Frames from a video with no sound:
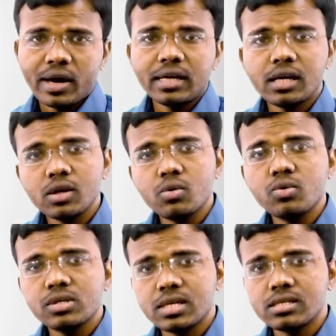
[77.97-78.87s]
final
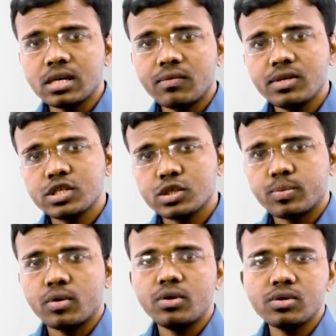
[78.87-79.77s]
goods and services
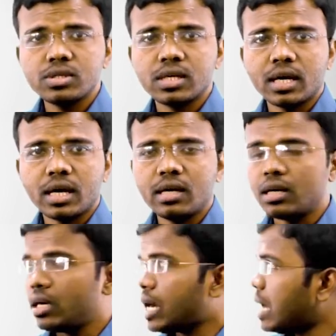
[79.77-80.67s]
produced in a
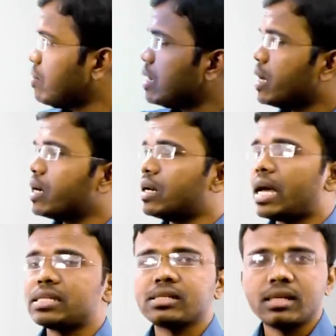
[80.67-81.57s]
country i will get
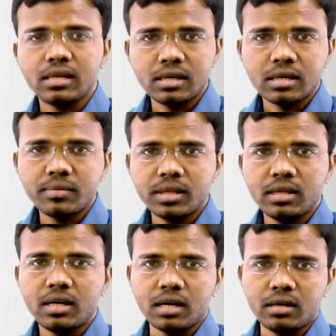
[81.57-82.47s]
national income in
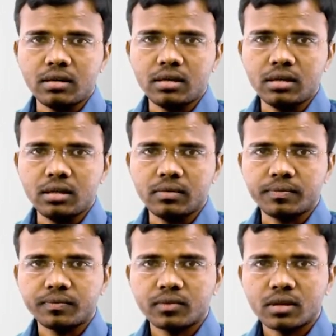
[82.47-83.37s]
the country
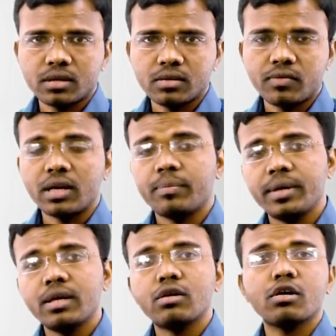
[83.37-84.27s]
for a
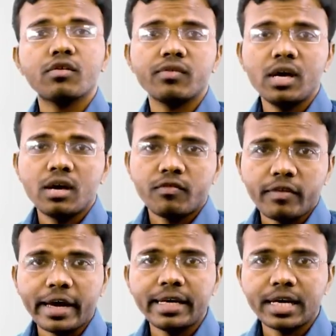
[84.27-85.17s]
period of
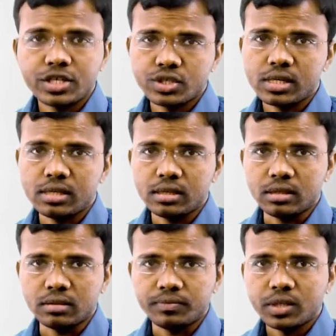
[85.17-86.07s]
financial
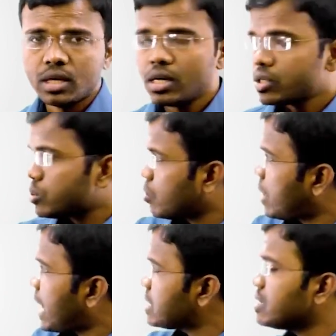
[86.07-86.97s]
year so
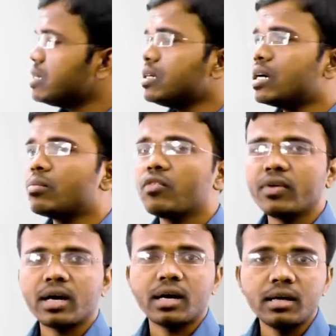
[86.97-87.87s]
national income of
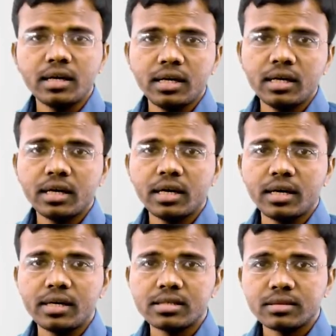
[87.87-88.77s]
a country
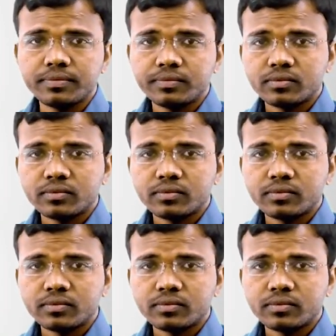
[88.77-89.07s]
indicates